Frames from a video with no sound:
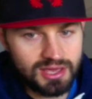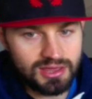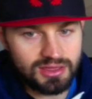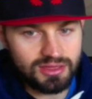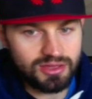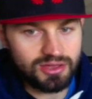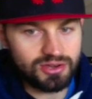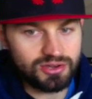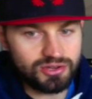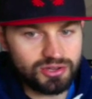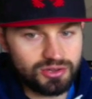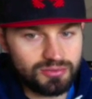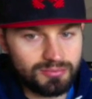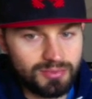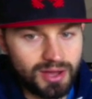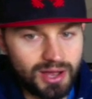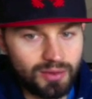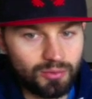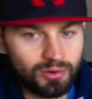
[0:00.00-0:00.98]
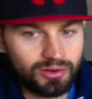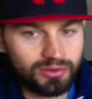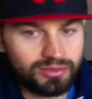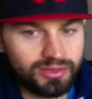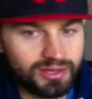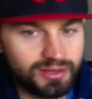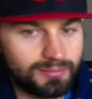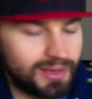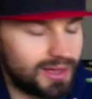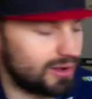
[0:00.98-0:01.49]
then you might want to
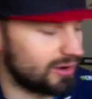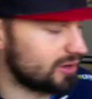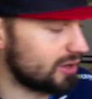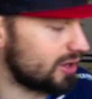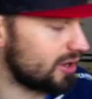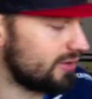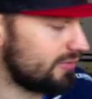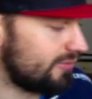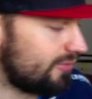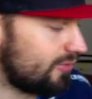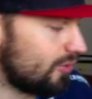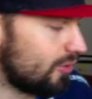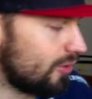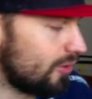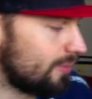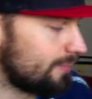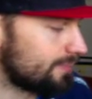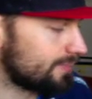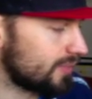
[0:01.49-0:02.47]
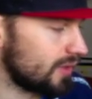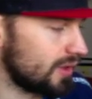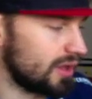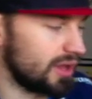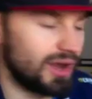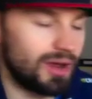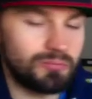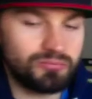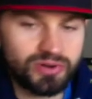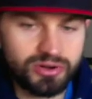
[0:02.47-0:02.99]
think about going for
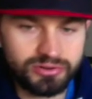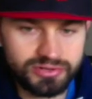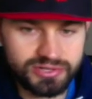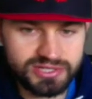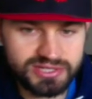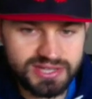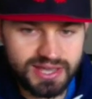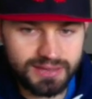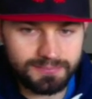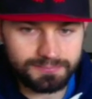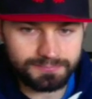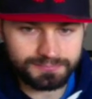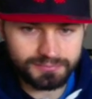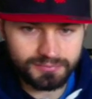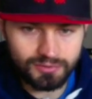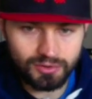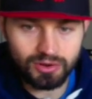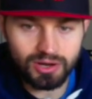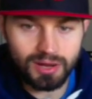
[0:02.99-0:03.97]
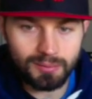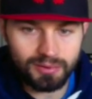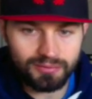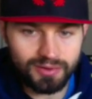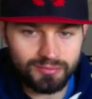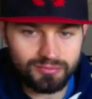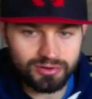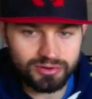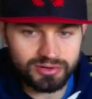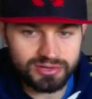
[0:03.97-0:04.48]
an unbroken set, a couple of
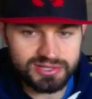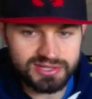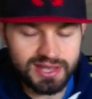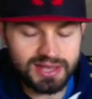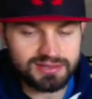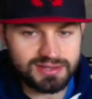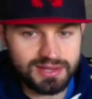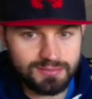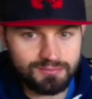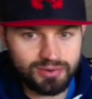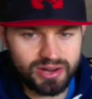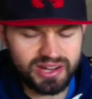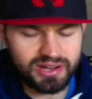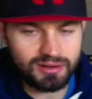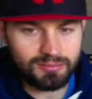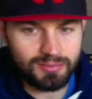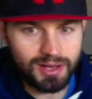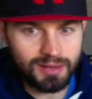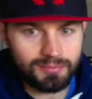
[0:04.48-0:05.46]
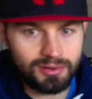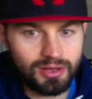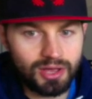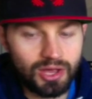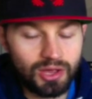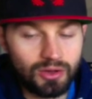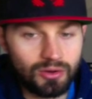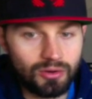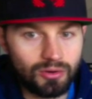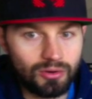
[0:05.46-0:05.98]
unbroken sets, and then breaking them up.
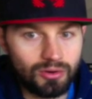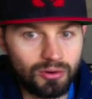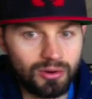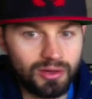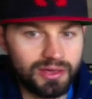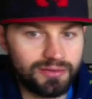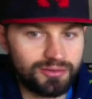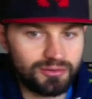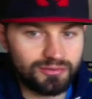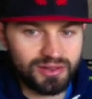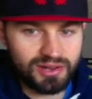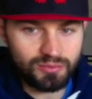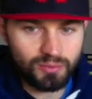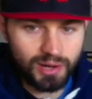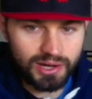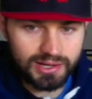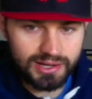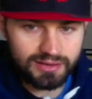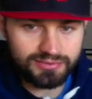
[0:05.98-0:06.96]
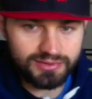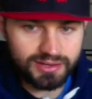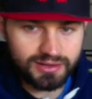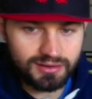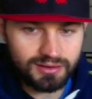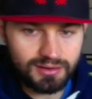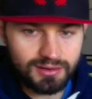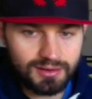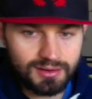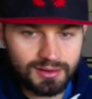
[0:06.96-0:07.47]
Or if you're very weightlifting
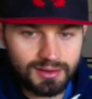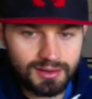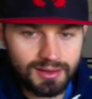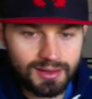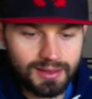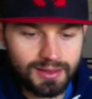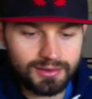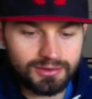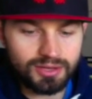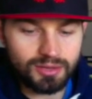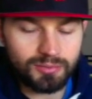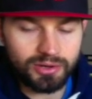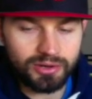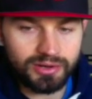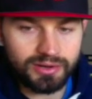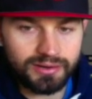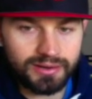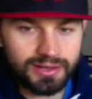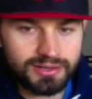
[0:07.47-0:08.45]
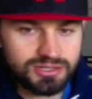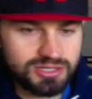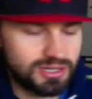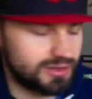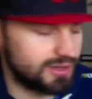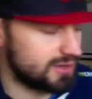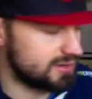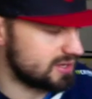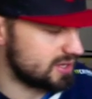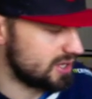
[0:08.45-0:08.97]
dominant in nature,
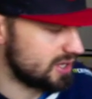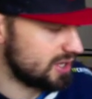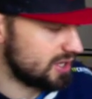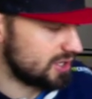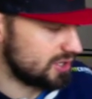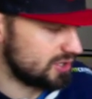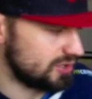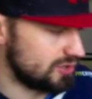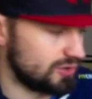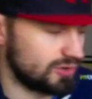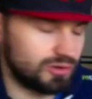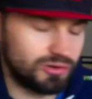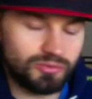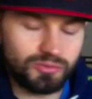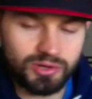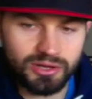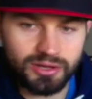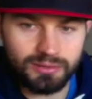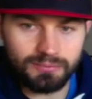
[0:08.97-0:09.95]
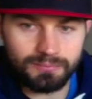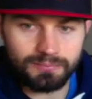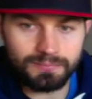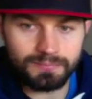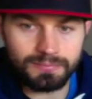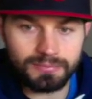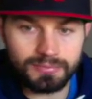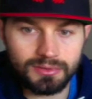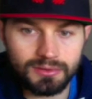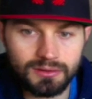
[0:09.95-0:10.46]
then you're going to want to
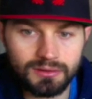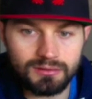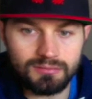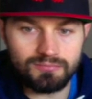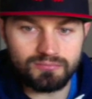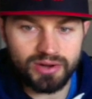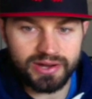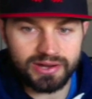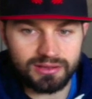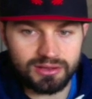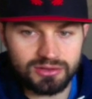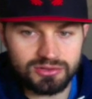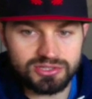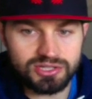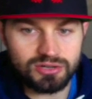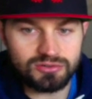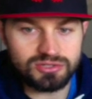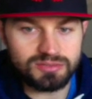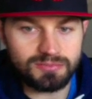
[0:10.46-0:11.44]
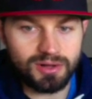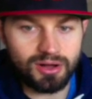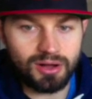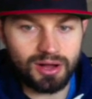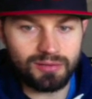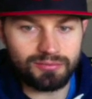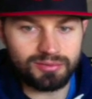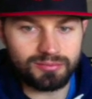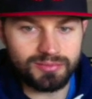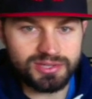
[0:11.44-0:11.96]
break those toes to bar
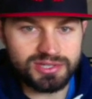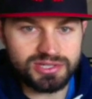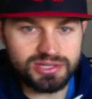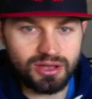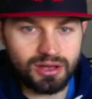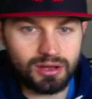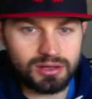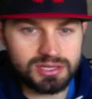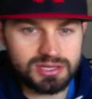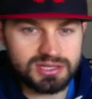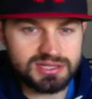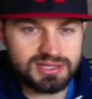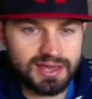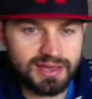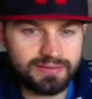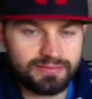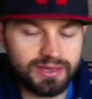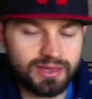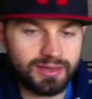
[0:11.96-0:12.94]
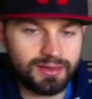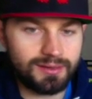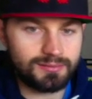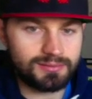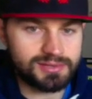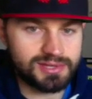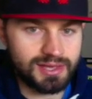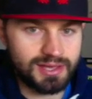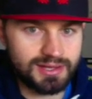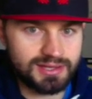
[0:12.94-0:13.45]
up from the start to save your
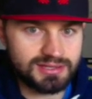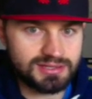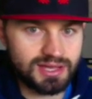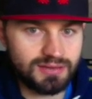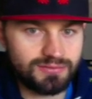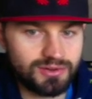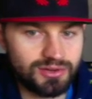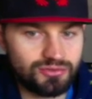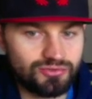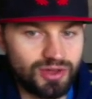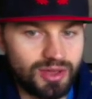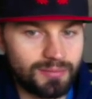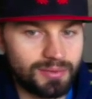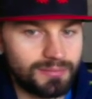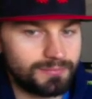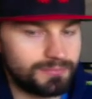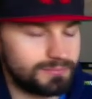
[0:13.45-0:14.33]
hips and save your grip.